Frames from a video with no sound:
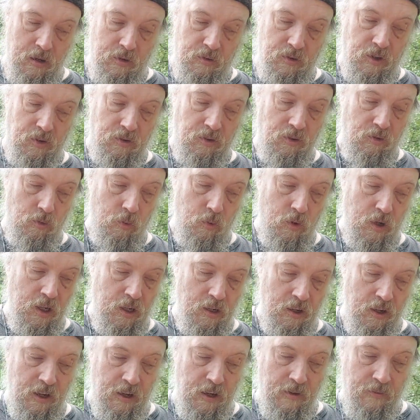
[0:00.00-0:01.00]
this is
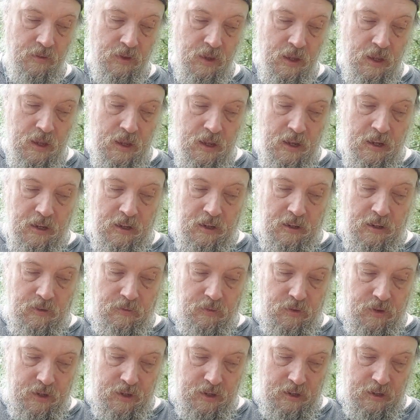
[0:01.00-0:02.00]
really,
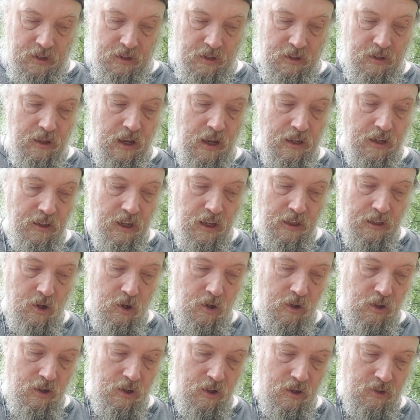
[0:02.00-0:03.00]
I
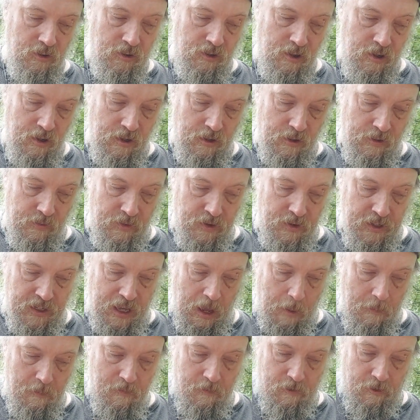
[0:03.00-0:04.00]
call this the
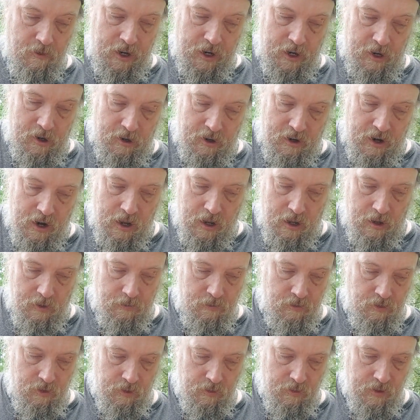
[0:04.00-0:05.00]
campfire
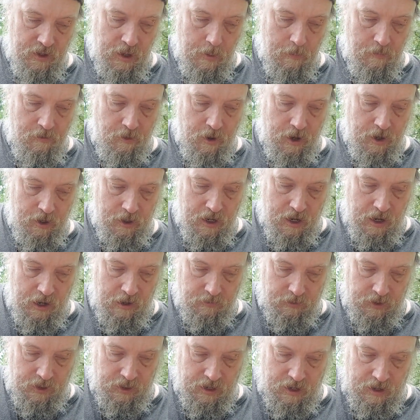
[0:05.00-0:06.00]
knife, campfire
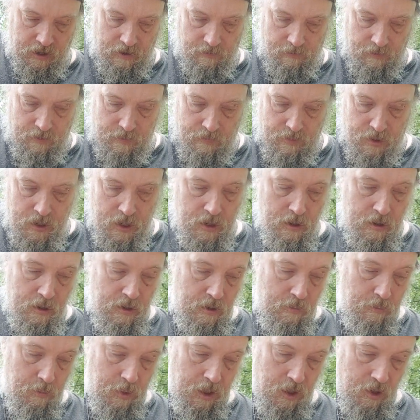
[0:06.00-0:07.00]
carving knife,
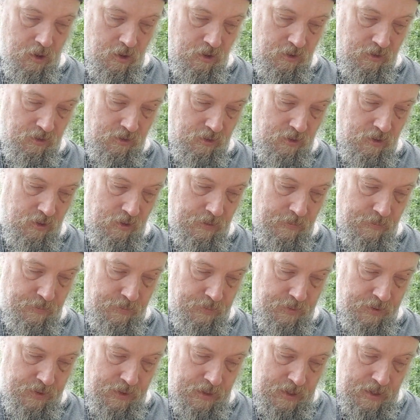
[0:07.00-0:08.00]
because
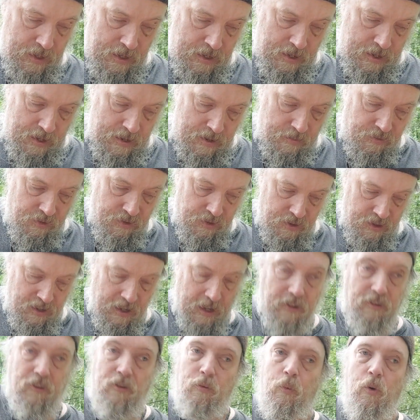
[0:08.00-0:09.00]

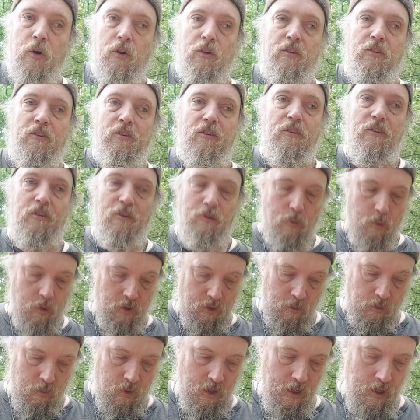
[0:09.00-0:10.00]
that's what's
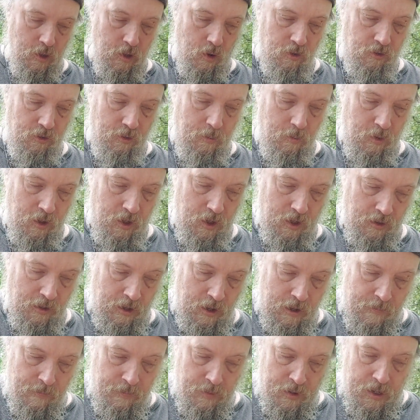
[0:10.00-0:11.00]
really awesome with it.
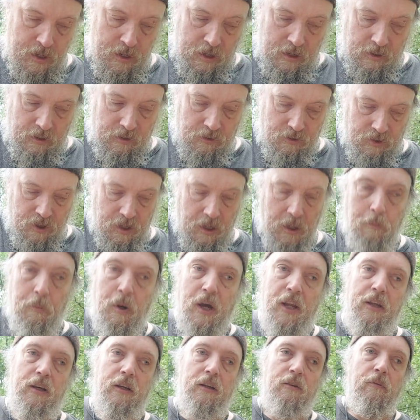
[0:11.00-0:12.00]
Sitting
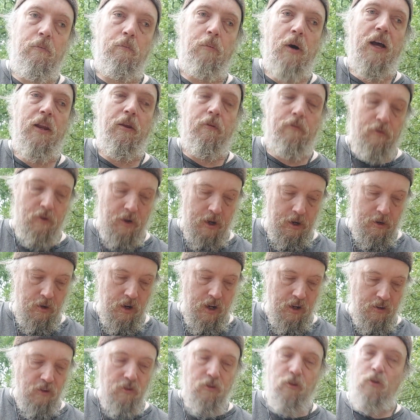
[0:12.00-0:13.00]
by the fire,
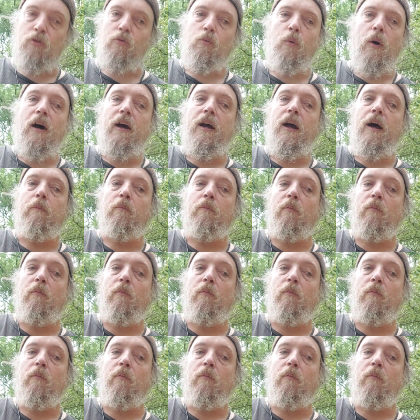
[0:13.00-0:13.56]
and this is why